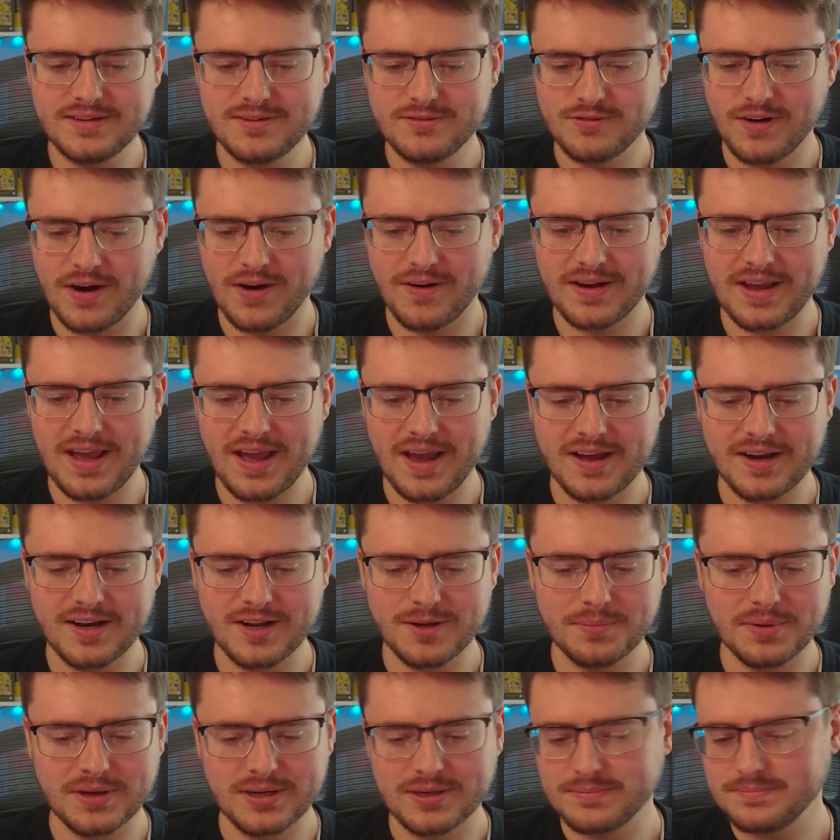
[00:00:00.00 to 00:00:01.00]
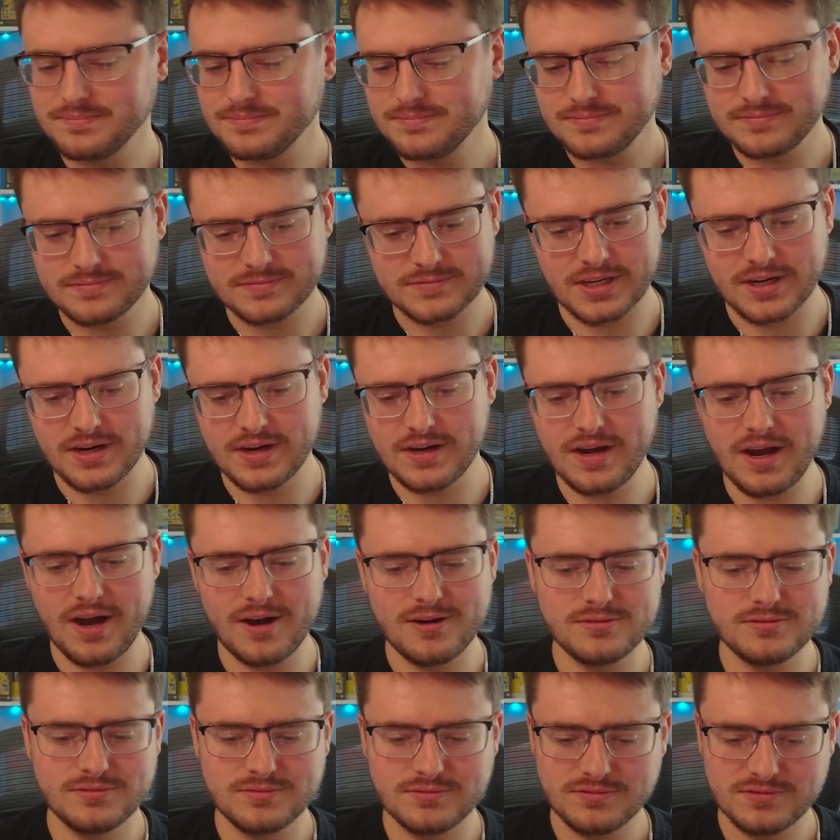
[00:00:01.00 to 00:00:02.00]
rare candy, but there you
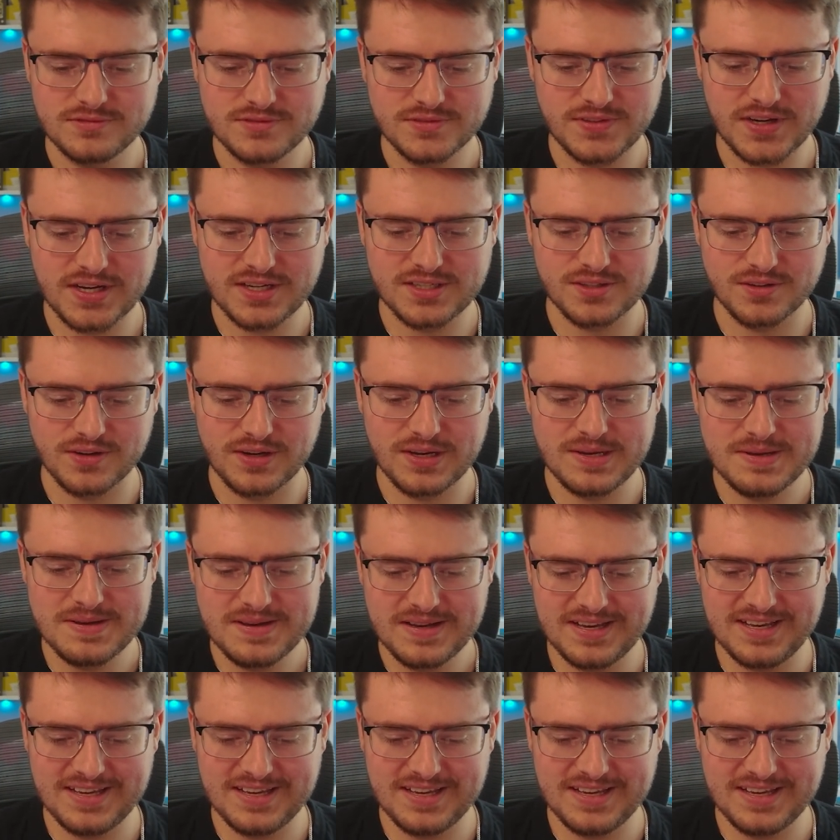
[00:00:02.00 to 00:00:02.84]
go. Victory.